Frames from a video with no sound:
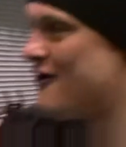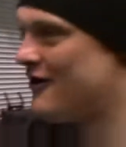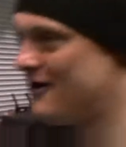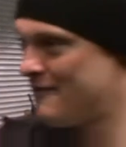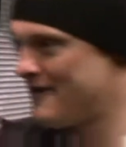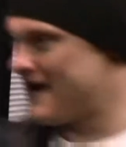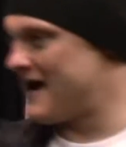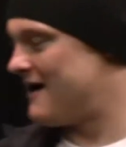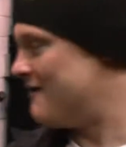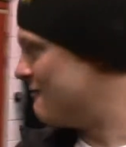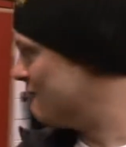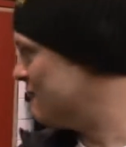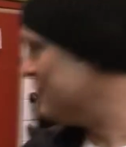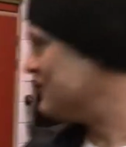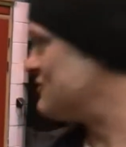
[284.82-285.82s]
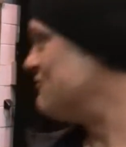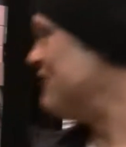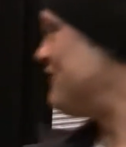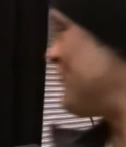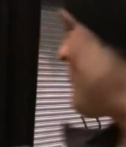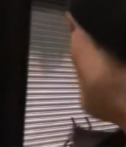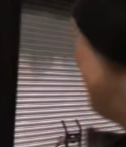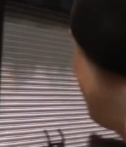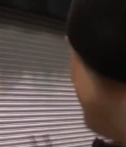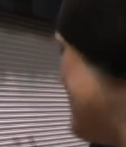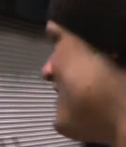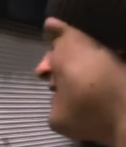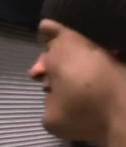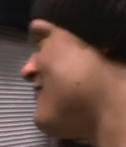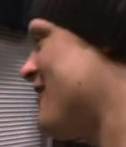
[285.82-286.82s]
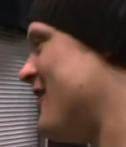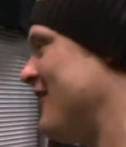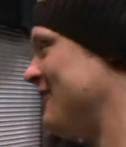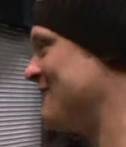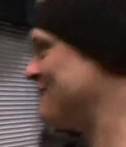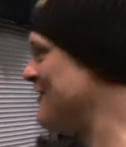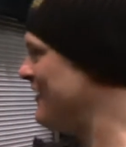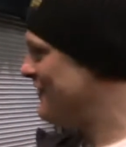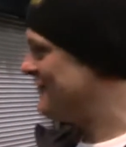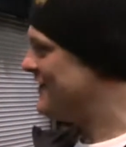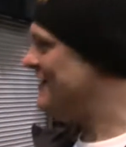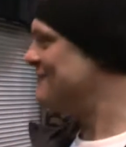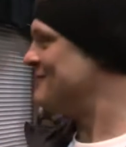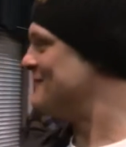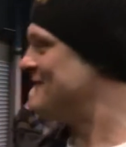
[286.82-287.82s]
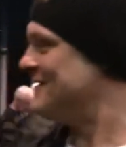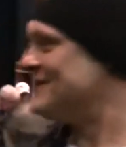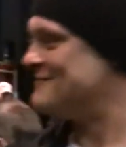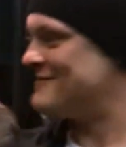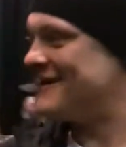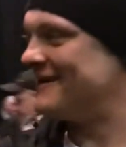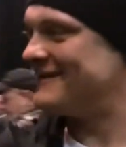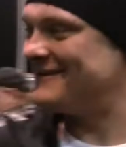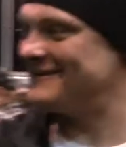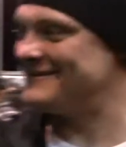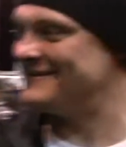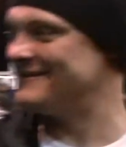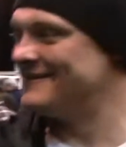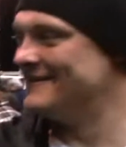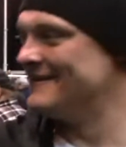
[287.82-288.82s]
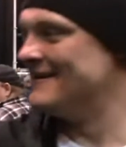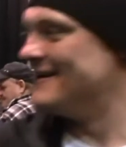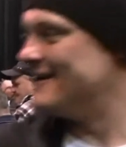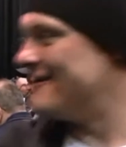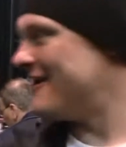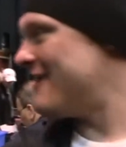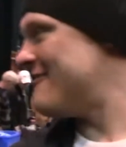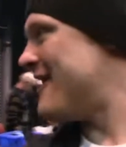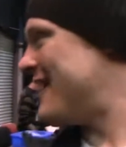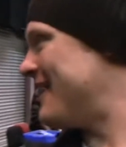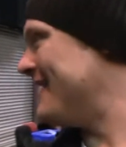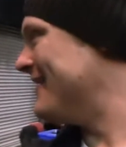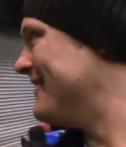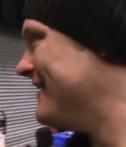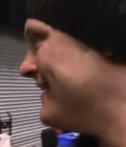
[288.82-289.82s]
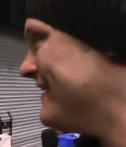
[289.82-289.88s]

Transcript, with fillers: all about. We just we've just come to meet you all. Colin the head for meet the breakers. You all right?